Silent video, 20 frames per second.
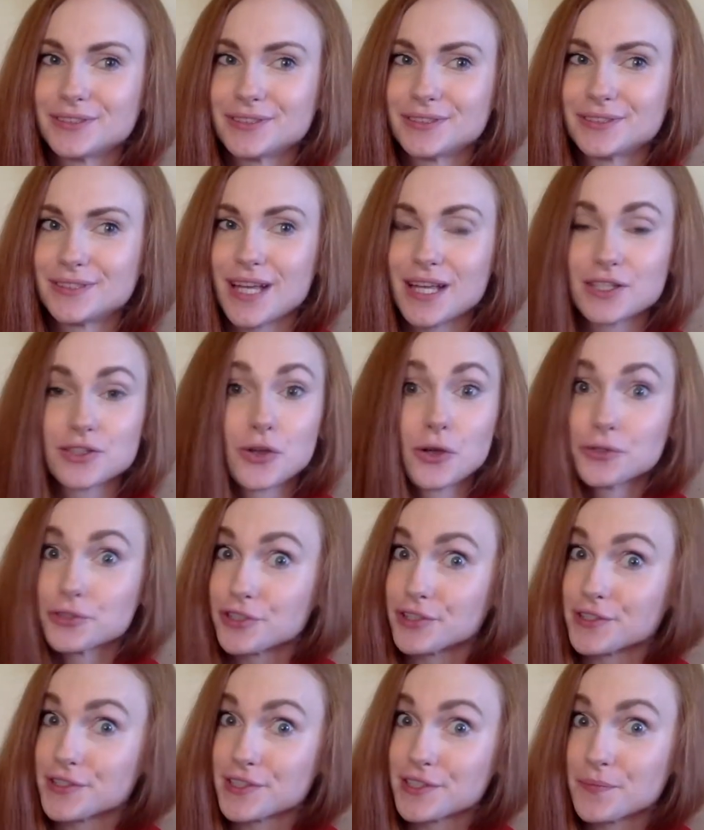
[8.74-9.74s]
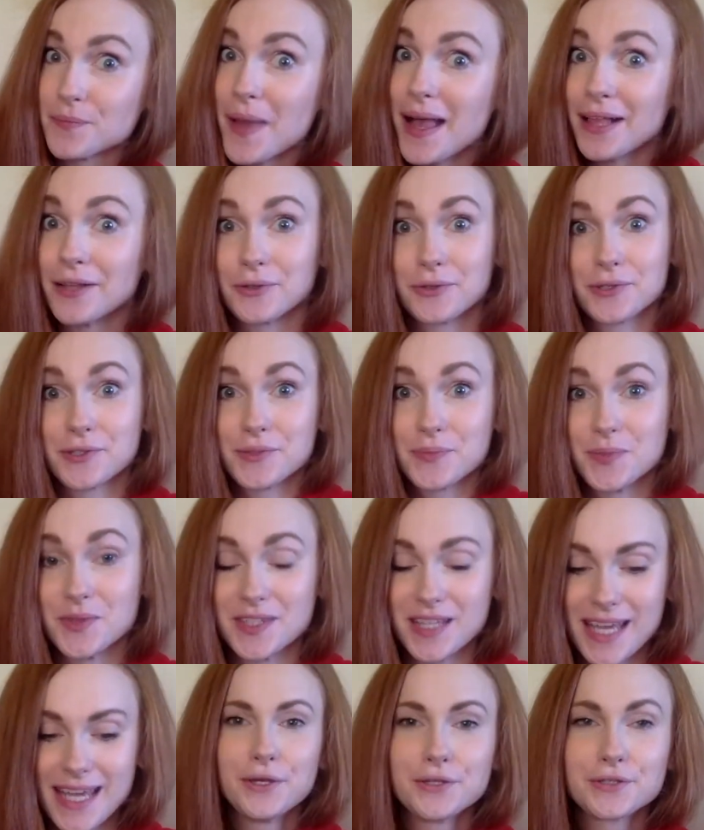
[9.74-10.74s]
does not just smell
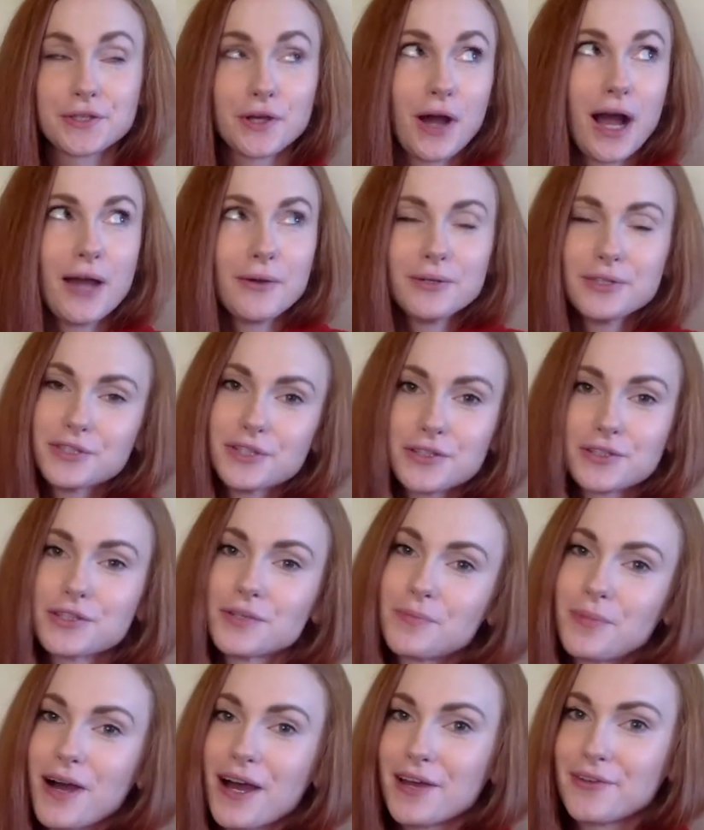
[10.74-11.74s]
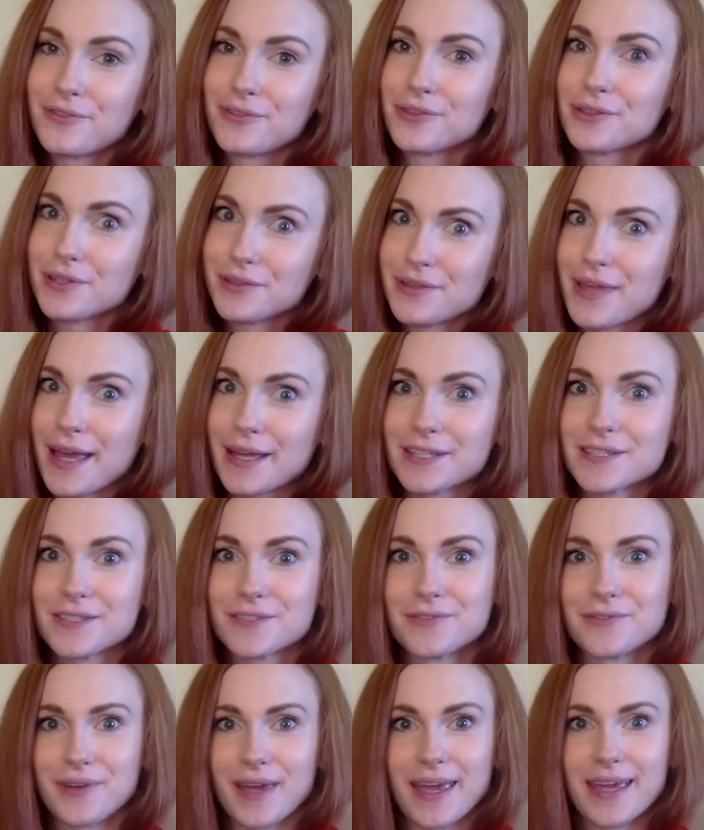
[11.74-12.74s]
Christmassy. So I wanted to buy for the
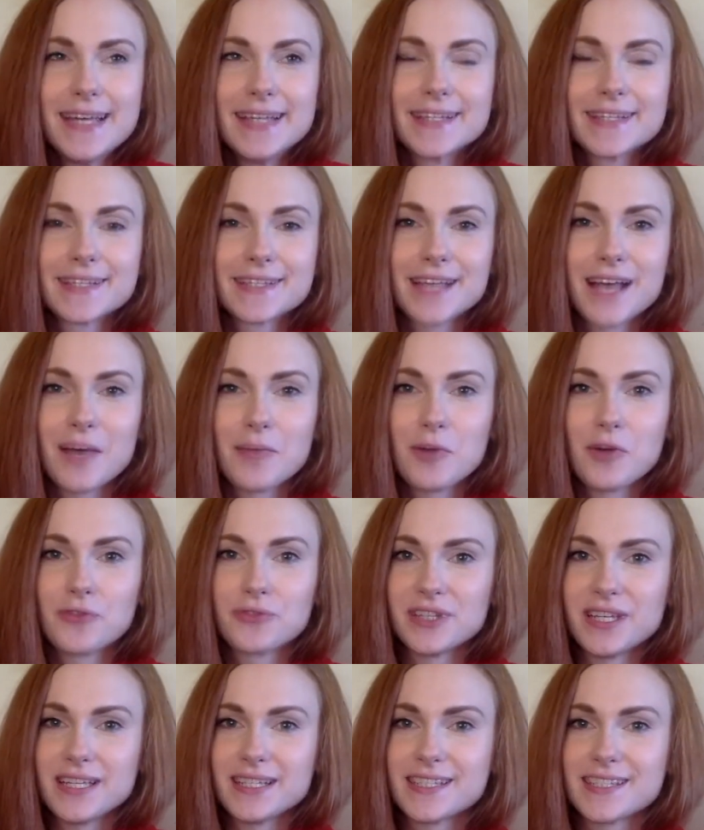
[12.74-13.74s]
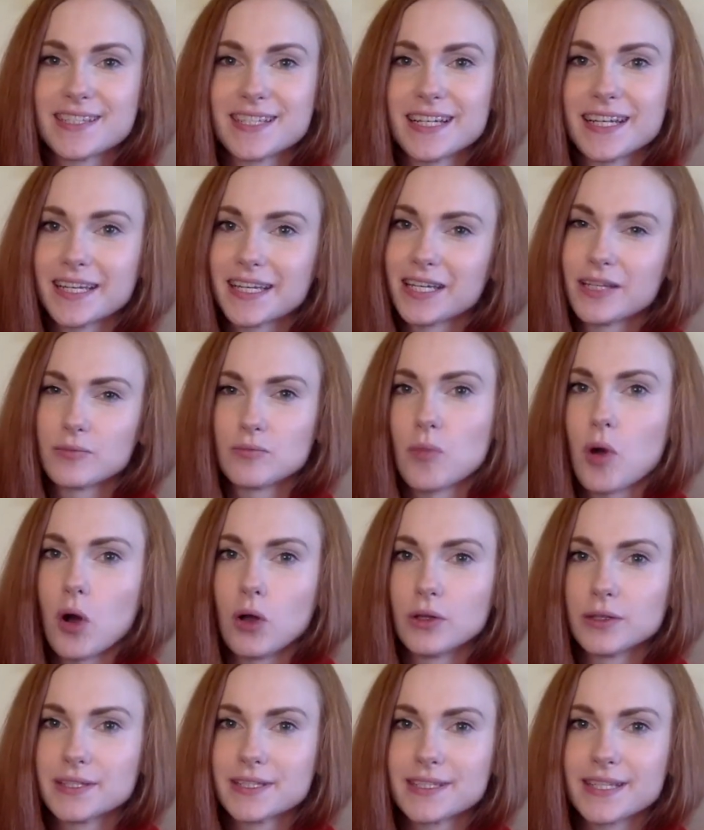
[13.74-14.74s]
next thing some of these silicone
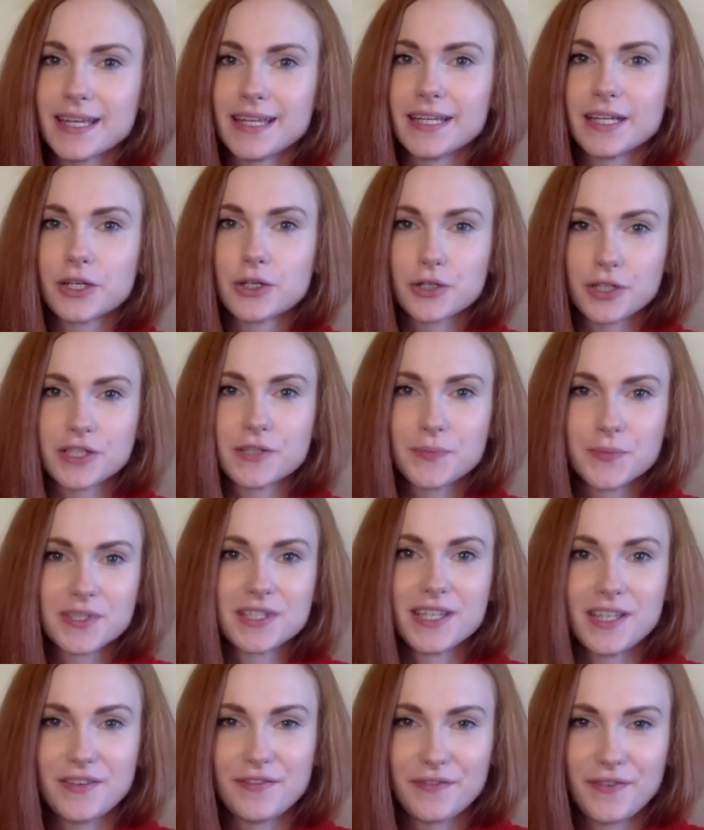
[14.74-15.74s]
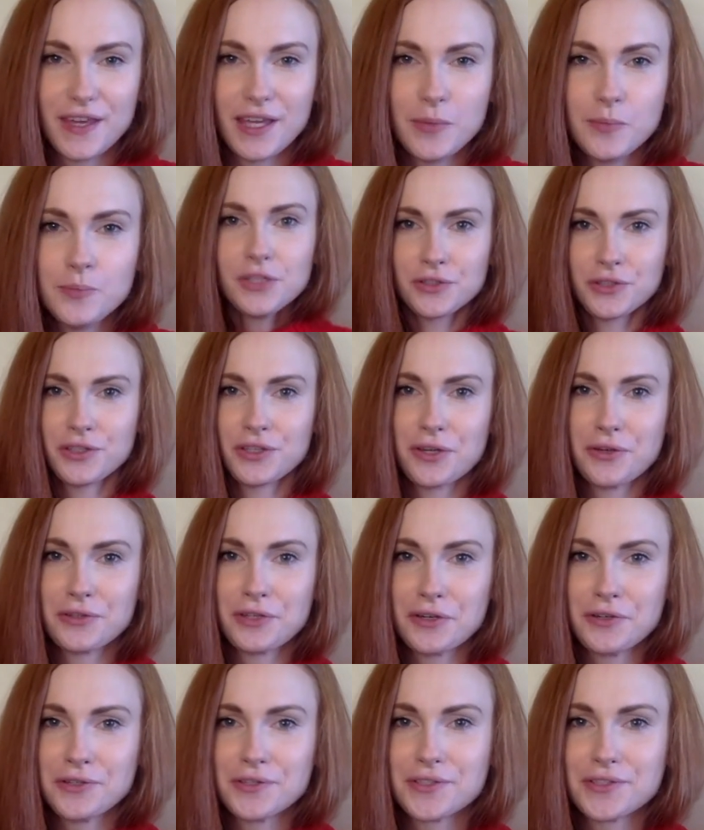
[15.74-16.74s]
molds in a Christmassy theme. Do you know
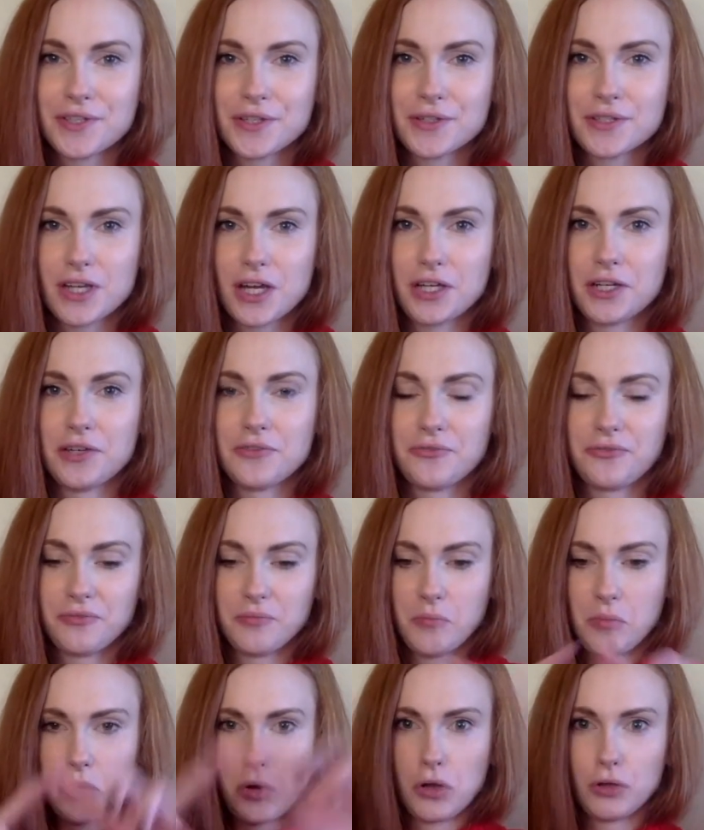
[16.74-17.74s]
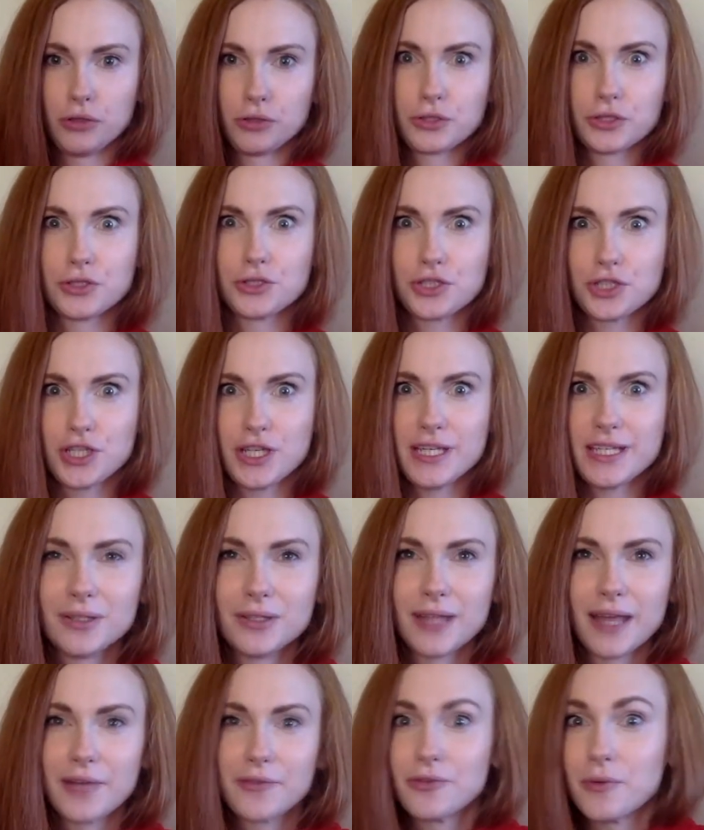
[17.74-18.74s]
those kind of mold sheets
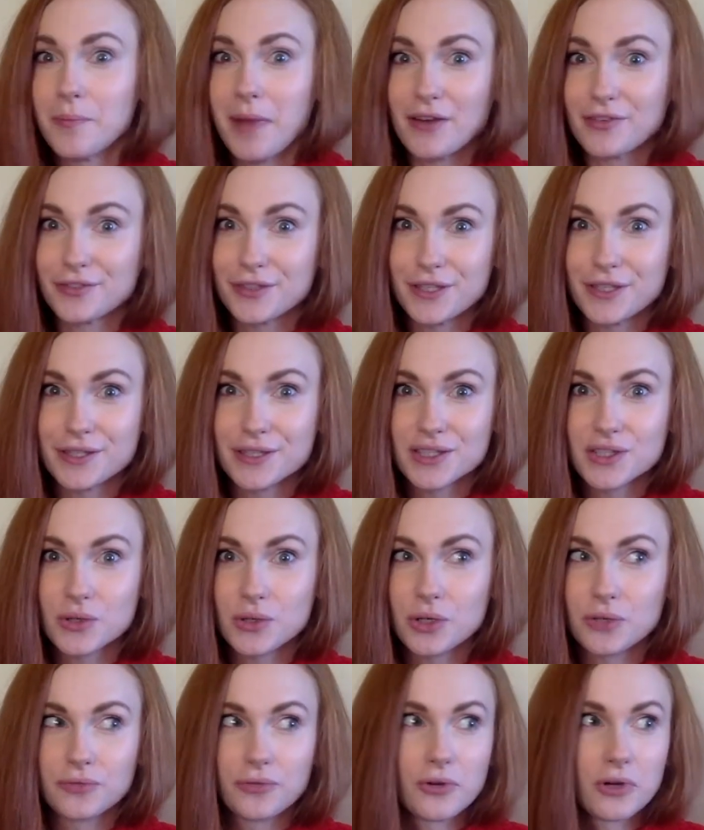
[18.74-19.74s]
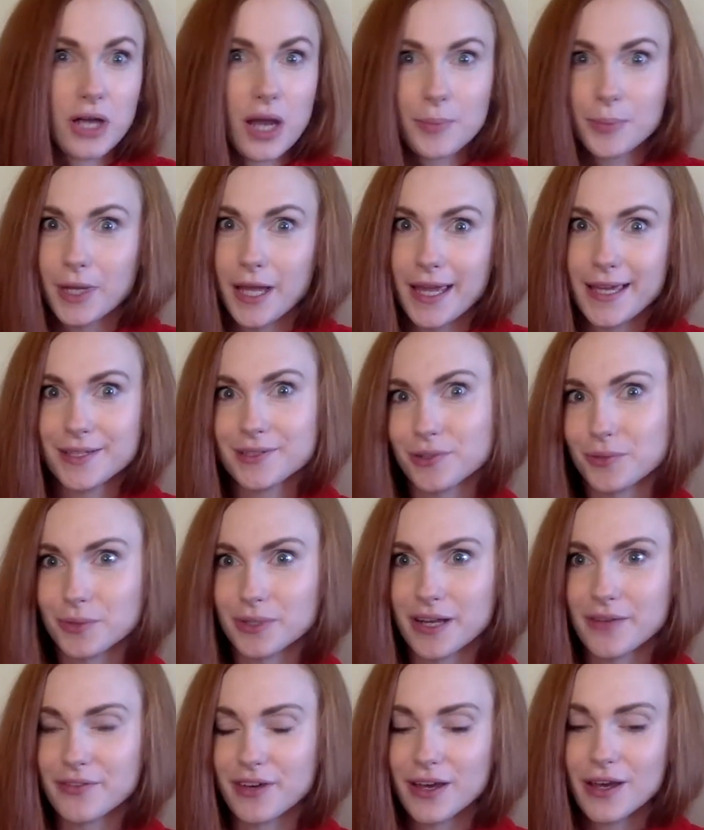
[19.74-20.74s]
like for muffins or for cupcakes or
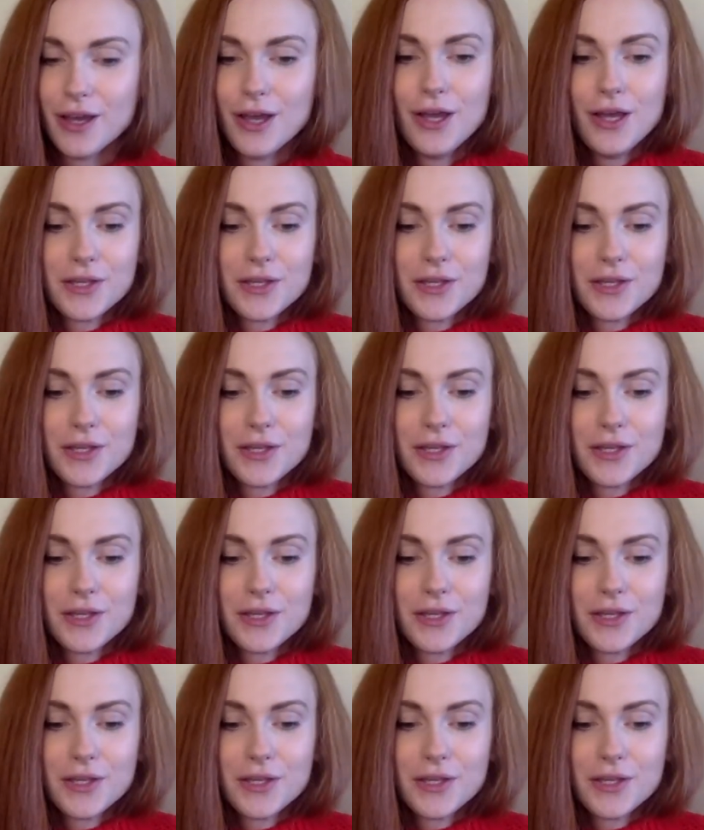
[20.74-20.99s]
whatever?